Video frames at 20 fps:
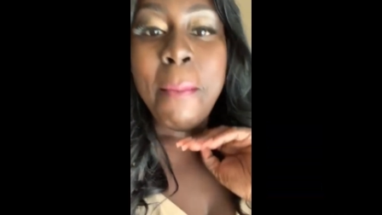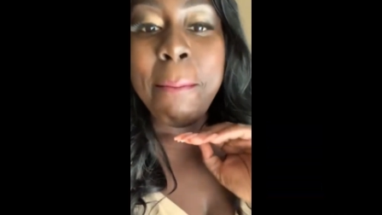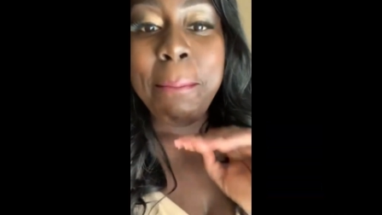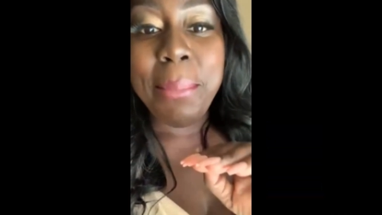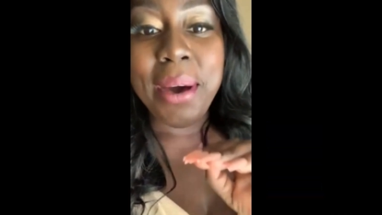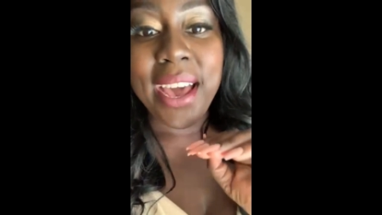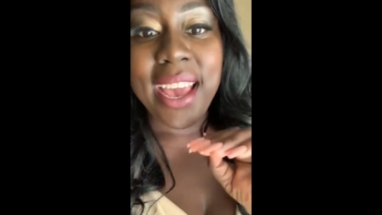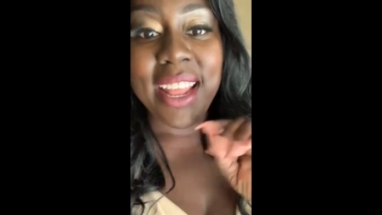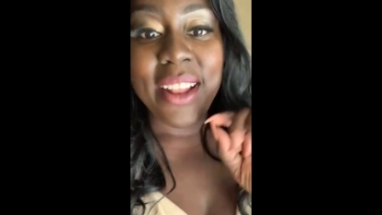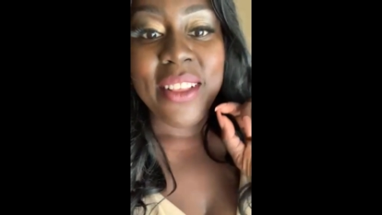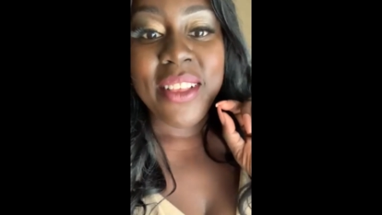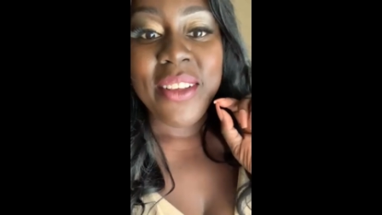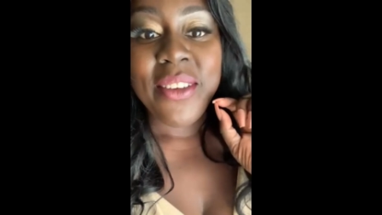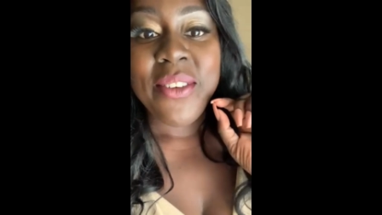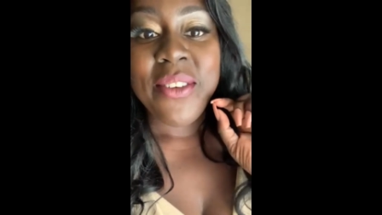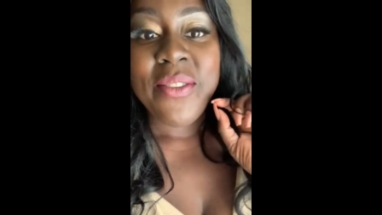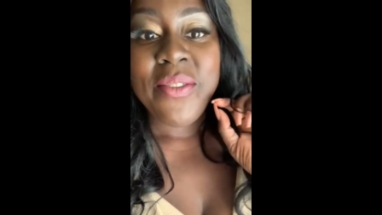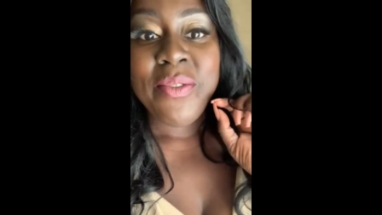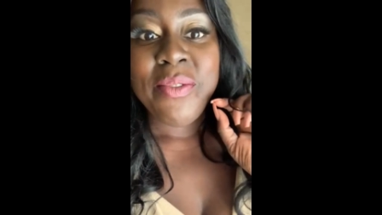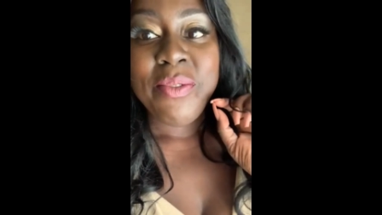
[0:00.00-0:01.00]
But
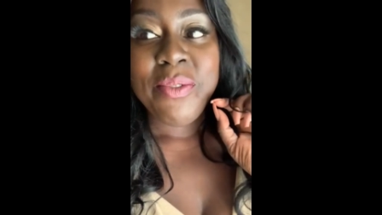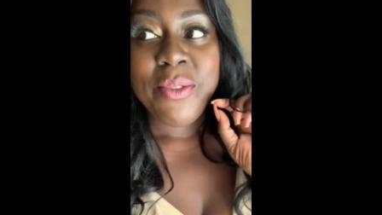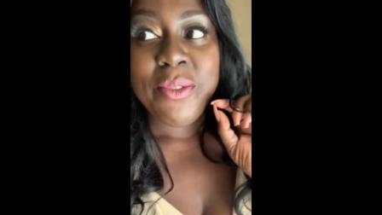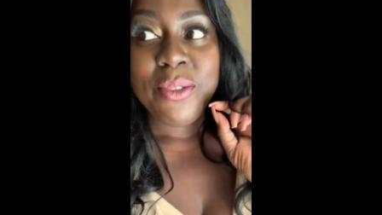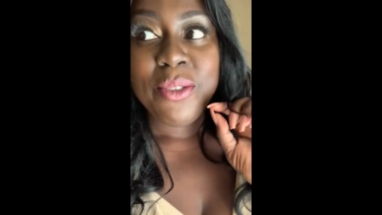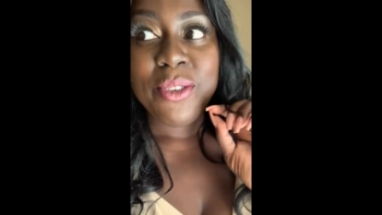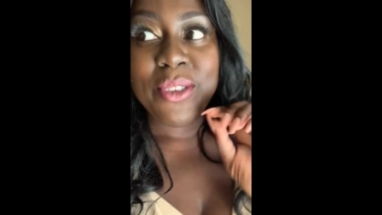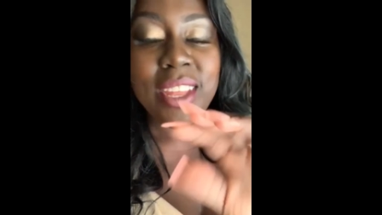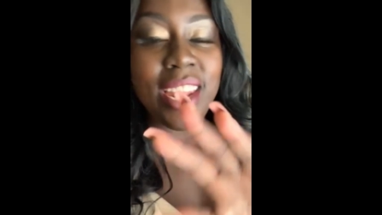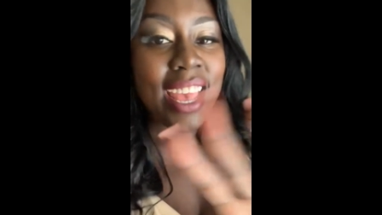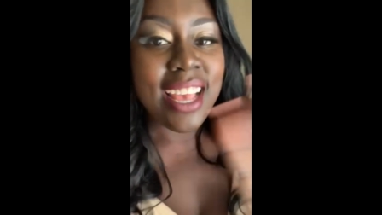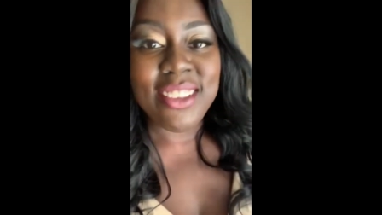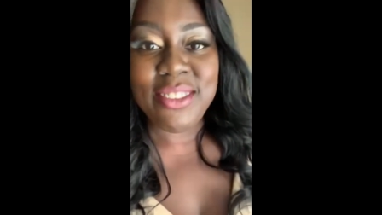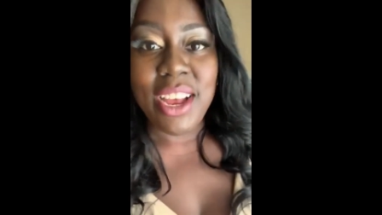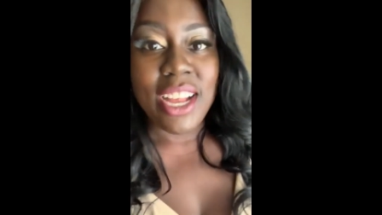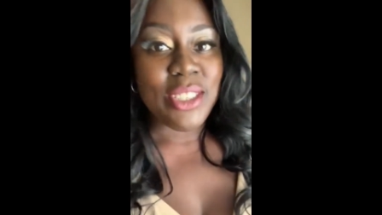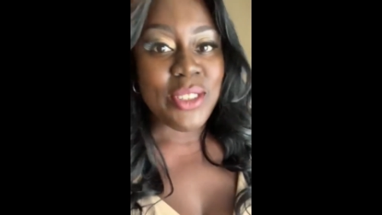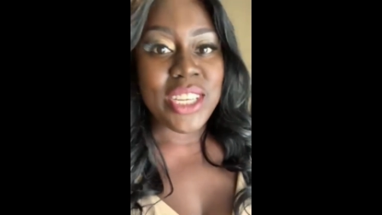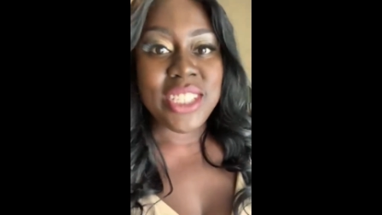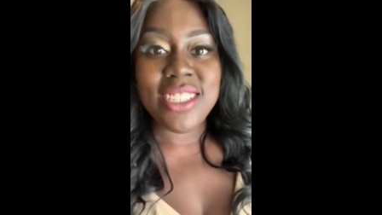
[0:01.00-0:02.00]
today is
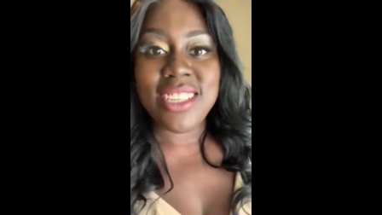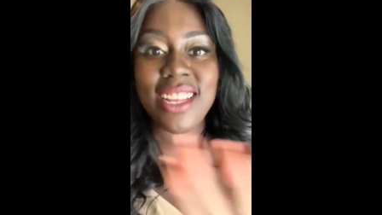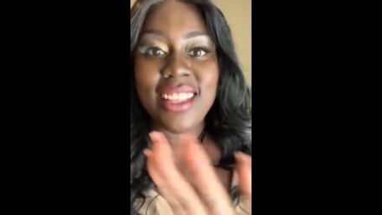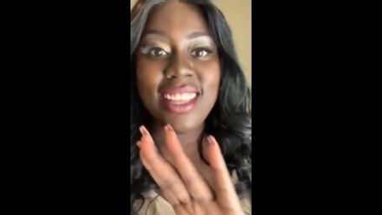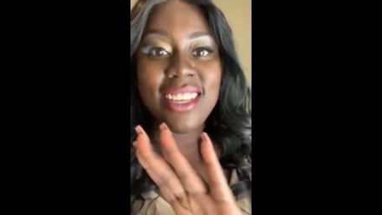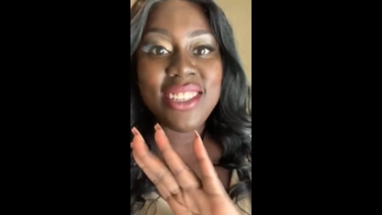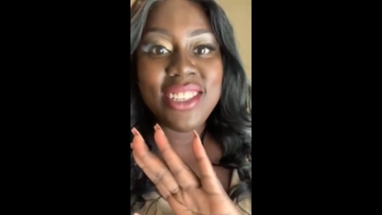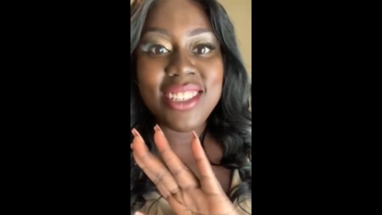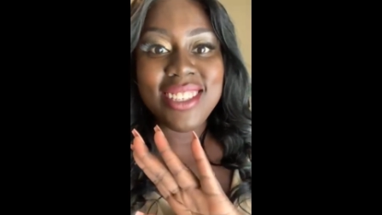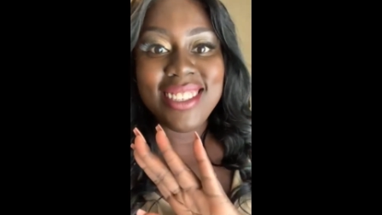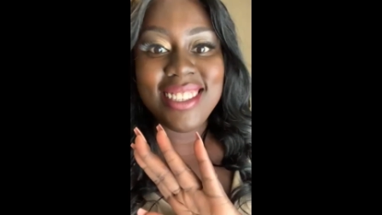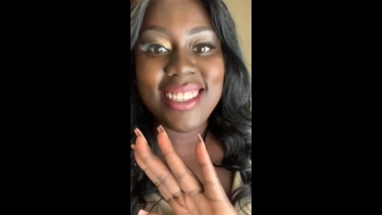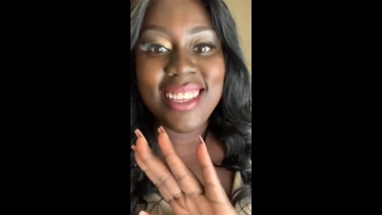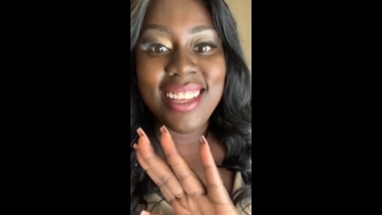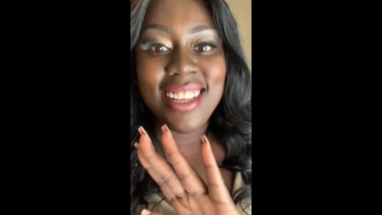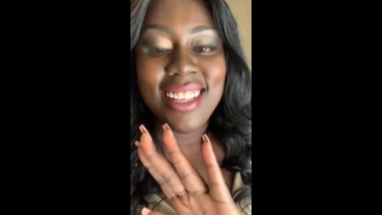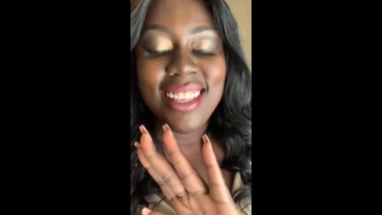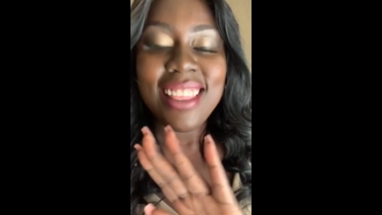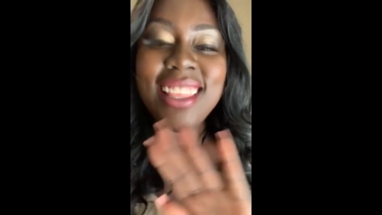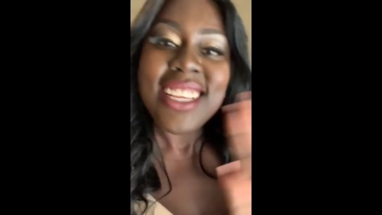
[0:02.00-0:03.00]
graduation day. Let's just
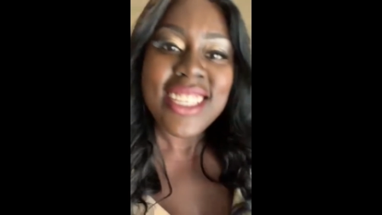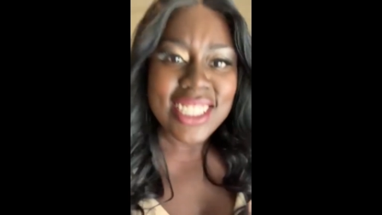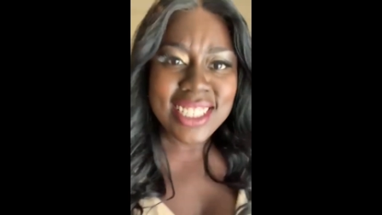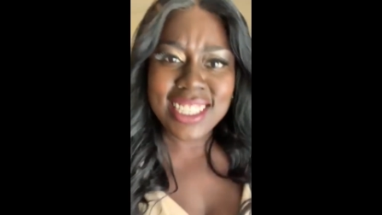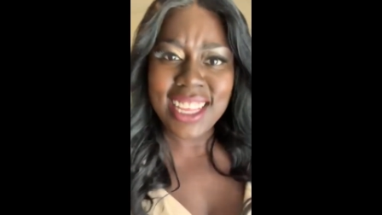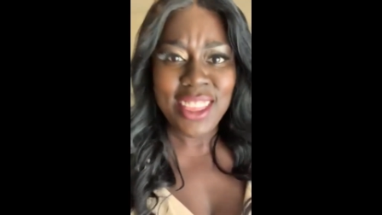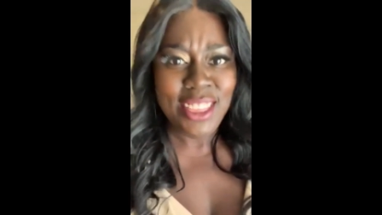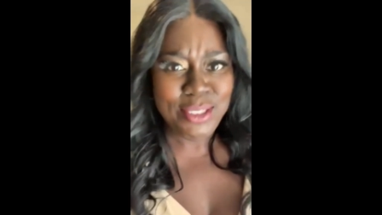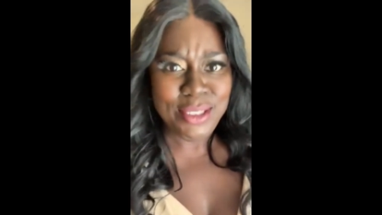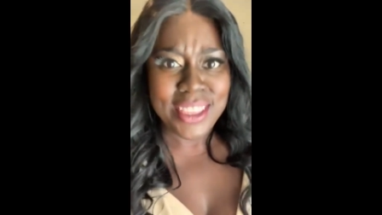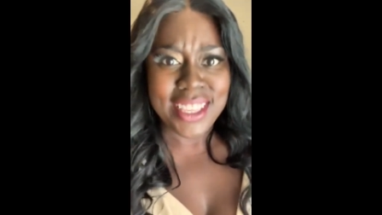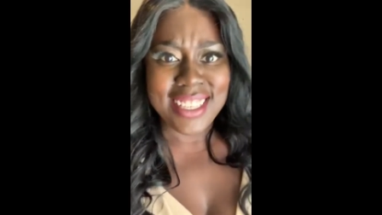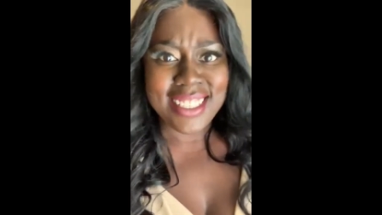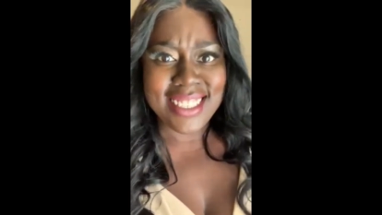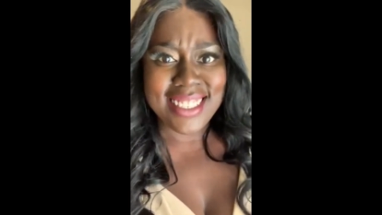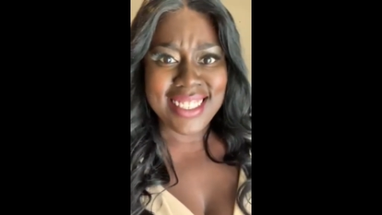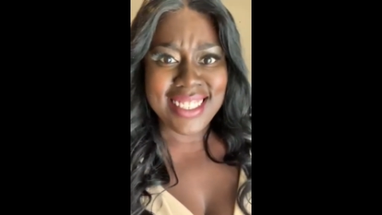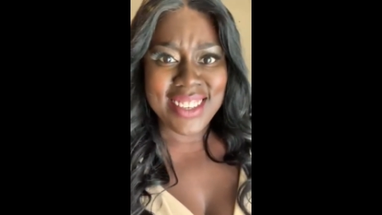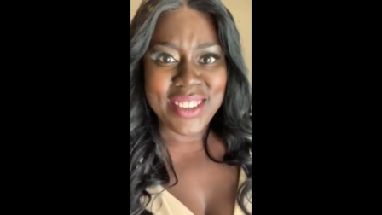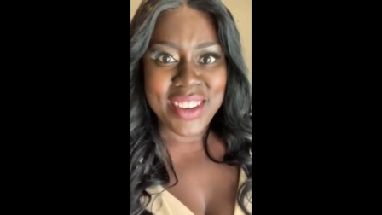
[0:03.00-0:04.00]
get through
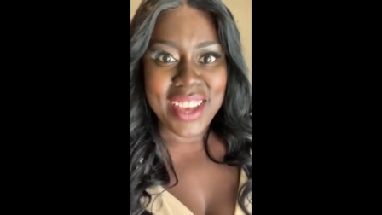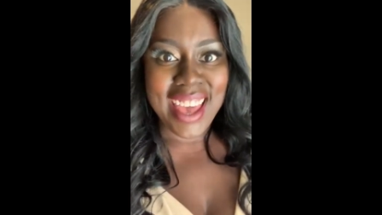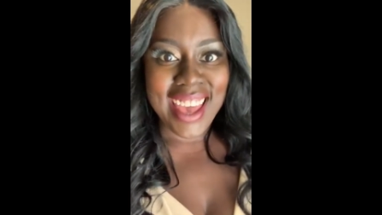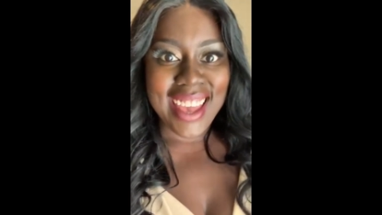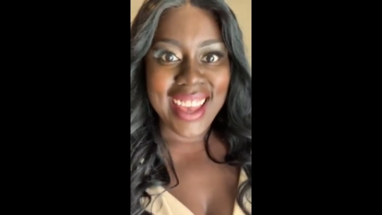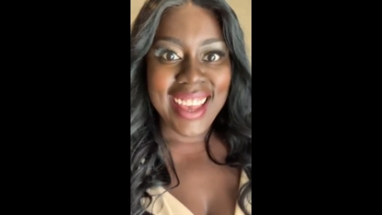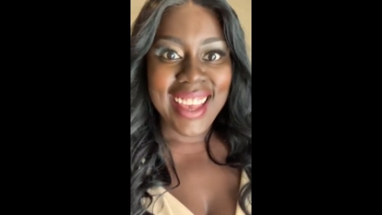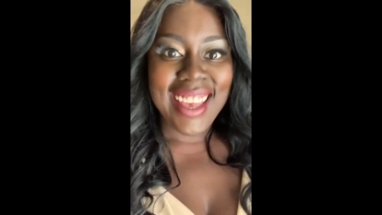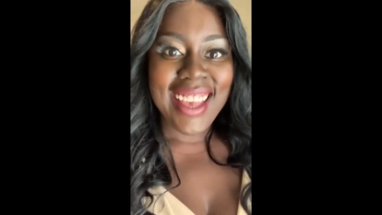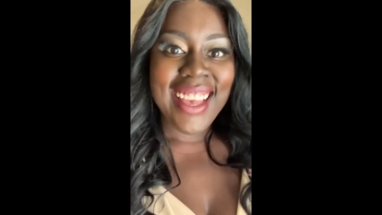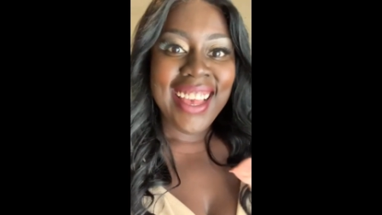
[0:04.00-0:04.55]
this, okay?